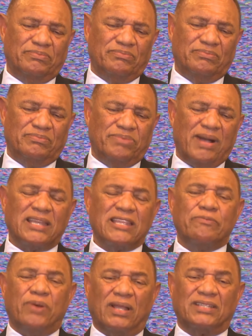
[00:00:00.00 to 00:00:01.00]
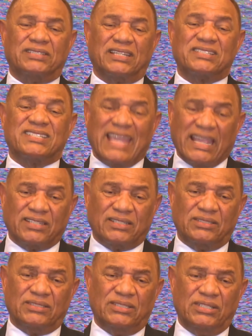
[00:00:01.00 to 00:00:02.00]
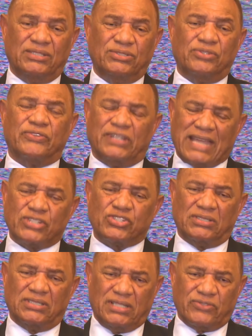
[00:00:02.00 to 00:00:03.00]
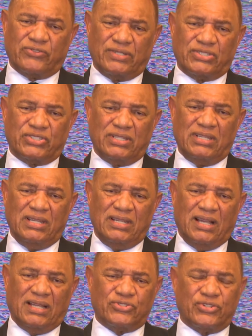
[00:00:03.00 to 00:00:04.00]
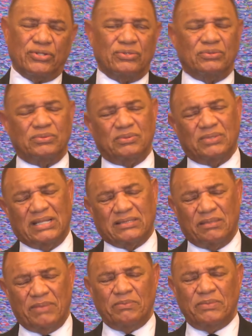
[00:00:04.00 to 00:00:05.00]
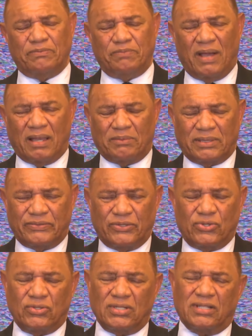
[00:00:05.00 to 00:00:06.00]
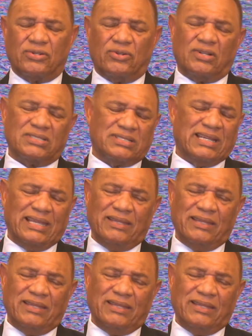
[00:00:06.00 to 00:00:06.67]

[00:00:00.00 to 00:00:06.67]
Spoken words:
party politics second to the national interest. And so, as the Member of Parliament for Holy Cross, I